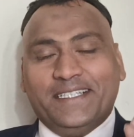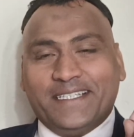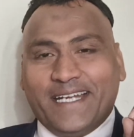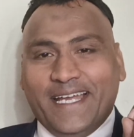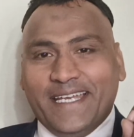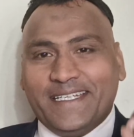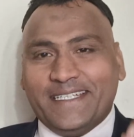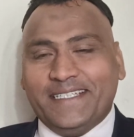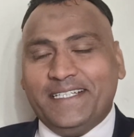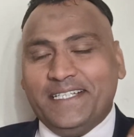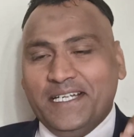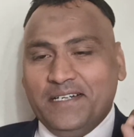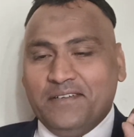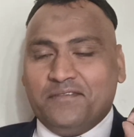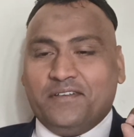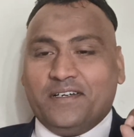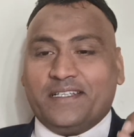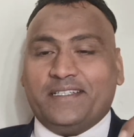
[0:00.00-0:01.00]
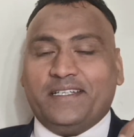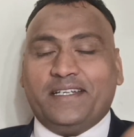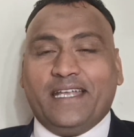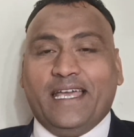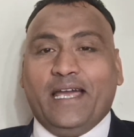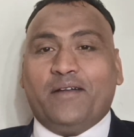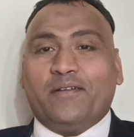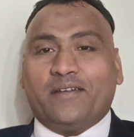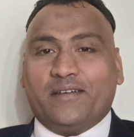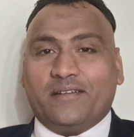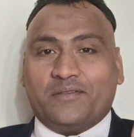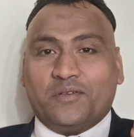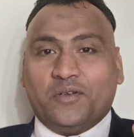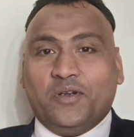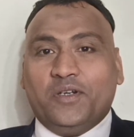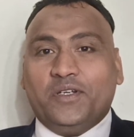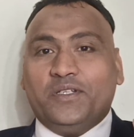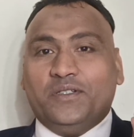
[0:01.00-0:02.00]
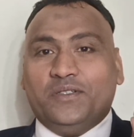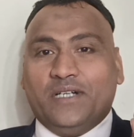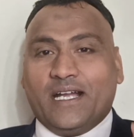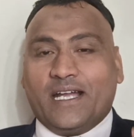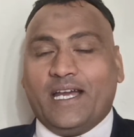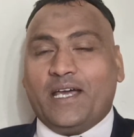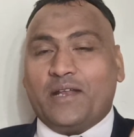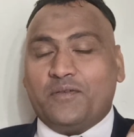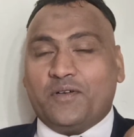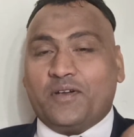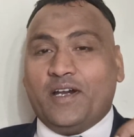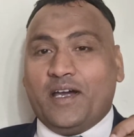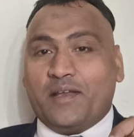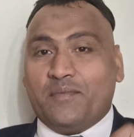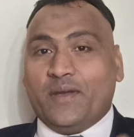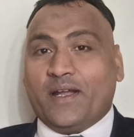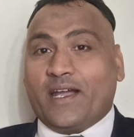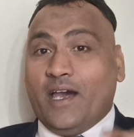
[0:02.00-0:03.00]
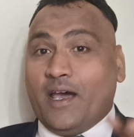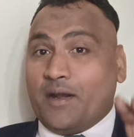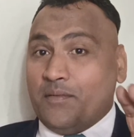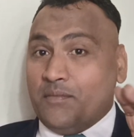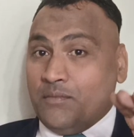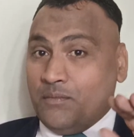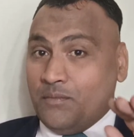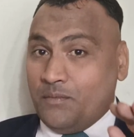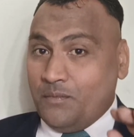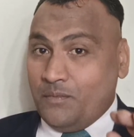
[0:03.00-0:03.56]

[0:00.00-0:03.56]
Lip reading: Right, for that I have told you akar, ukar, makar,